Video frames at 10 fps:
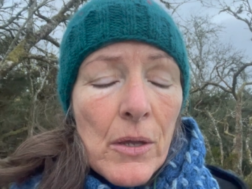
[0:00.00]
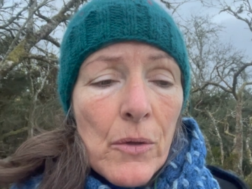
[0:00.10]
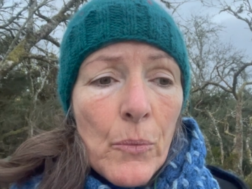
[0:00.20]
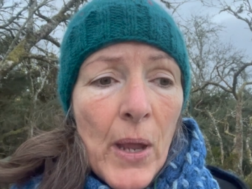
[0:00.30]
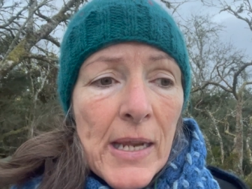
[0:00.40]

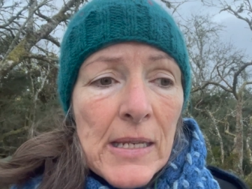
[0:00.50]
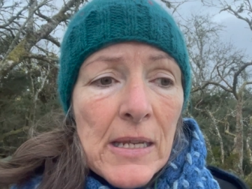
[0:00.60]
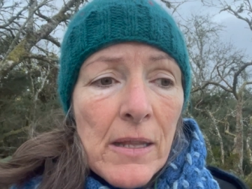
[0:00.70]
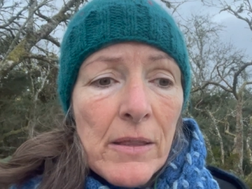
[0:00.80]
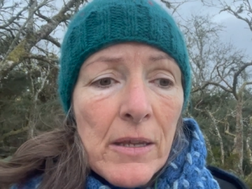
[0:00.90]

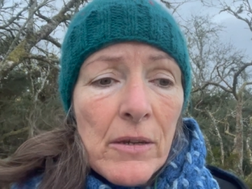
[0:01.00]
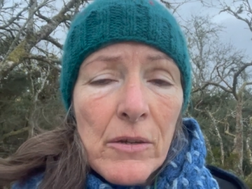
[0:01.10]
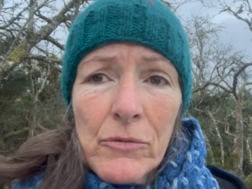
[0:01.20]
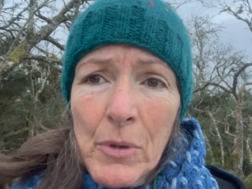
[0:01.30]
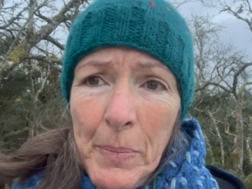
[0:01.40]
when the
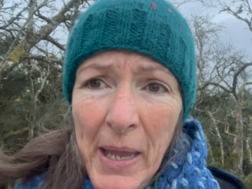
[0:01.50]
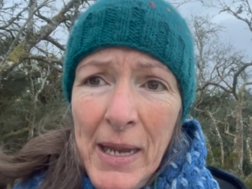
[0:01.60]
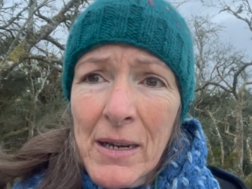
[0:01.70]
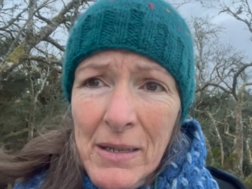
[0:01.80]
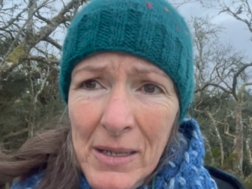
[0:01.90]

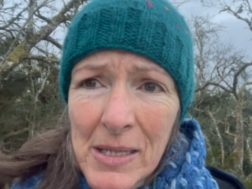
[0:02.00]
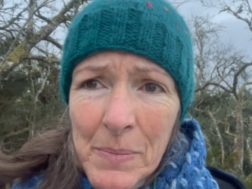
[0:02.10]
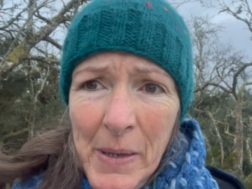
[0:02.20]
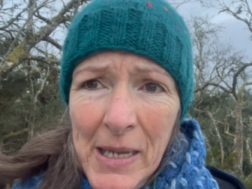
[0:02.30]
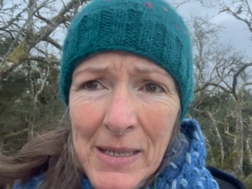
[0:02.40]
repair is
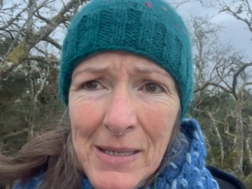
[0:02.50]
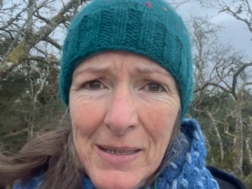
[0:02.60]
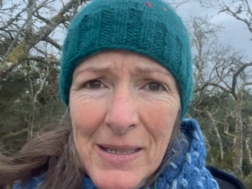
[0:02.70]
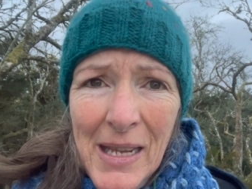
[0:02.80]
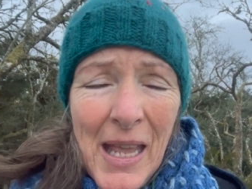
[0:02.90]
being
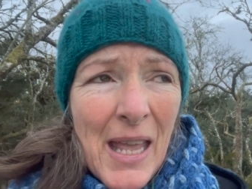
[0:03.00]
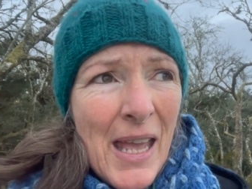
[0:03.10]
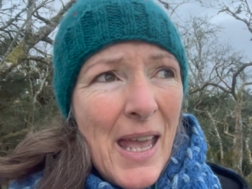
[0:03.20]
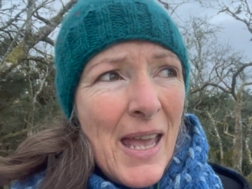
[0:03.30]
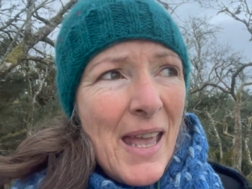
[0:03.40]
done.
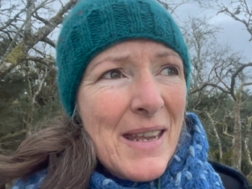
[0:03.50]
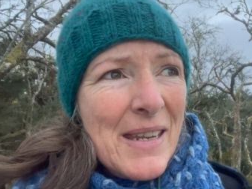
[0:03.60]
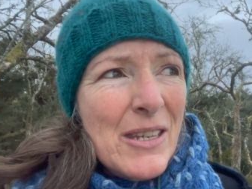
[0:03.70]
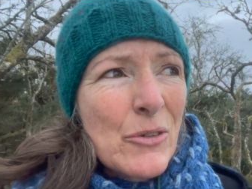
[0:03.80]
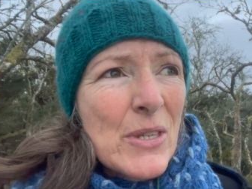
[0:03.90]

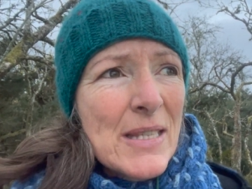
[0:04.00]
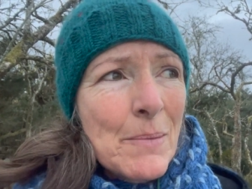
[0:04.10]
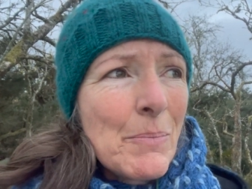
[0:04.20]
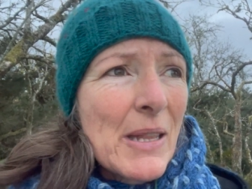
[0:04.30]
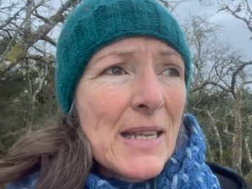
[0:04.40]
And, you know, a
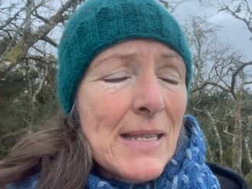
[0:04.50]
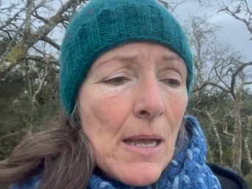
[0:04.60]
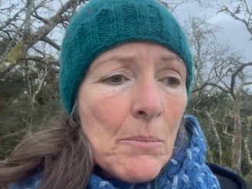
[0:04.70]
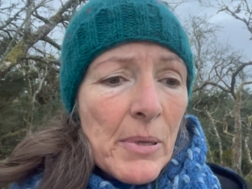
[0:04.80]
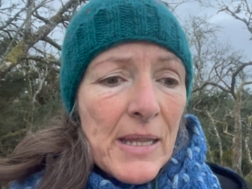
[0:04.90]
simple
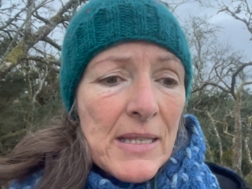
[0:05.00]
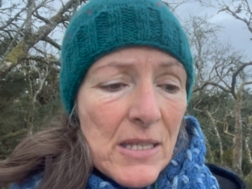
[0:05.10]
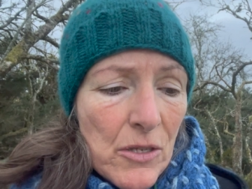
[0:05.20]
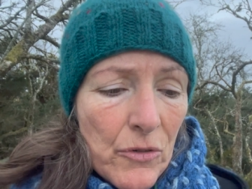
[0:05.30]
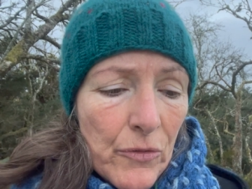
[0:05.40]
example
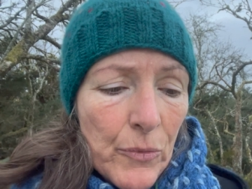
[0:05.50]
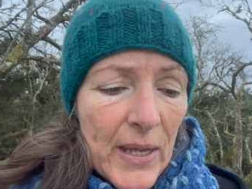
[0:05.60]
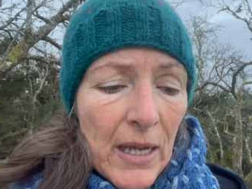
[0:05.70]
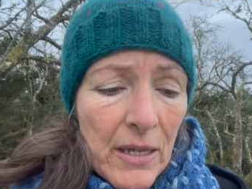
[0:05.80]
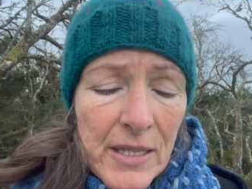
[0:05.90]
is, you know, if we
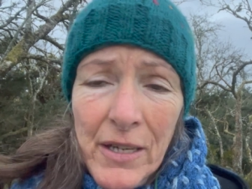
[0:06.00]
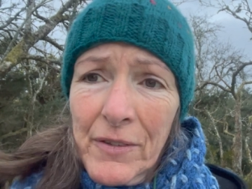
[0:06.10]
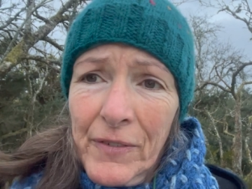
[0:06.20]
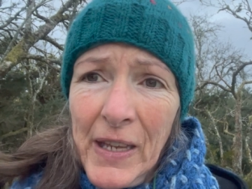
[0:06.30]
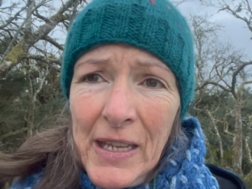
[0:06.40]
cut our
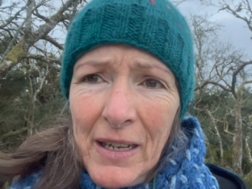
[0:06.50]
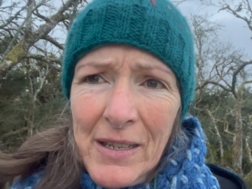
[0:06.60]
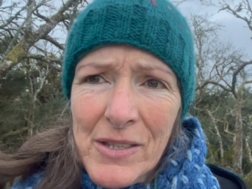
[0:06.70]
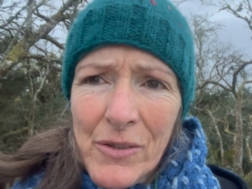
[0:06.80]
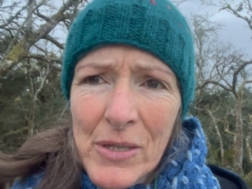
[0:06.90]

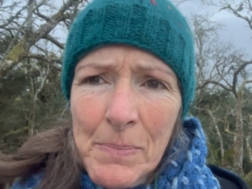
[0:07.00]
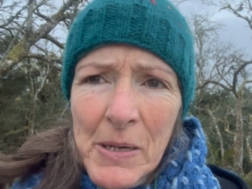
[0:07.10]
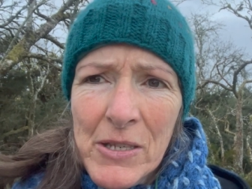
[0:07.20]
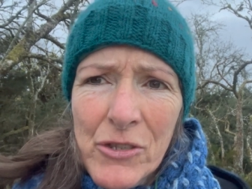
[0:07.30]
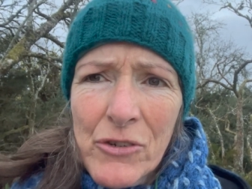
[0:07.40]
finger, so there's
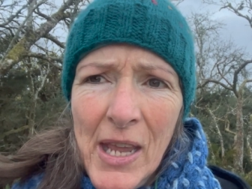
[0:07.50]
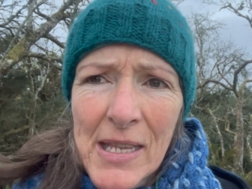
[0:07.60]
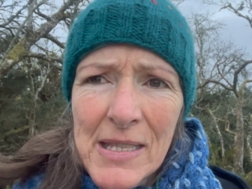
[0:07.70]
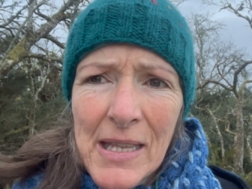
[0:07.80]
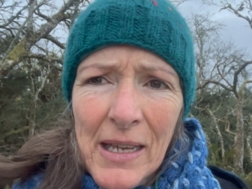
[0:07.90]
been a
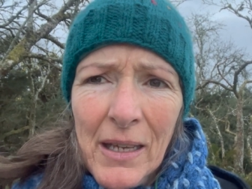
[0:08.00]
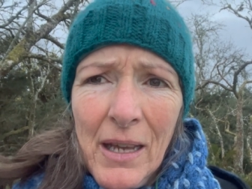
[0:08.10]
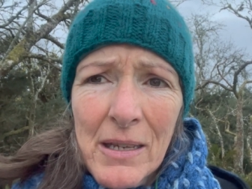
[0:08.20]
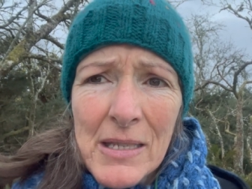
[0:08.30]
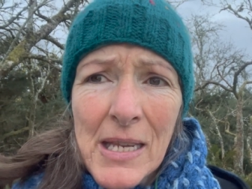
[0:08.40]
stress, that
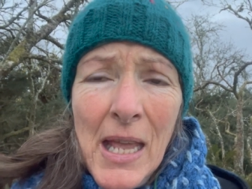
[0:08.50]
cut,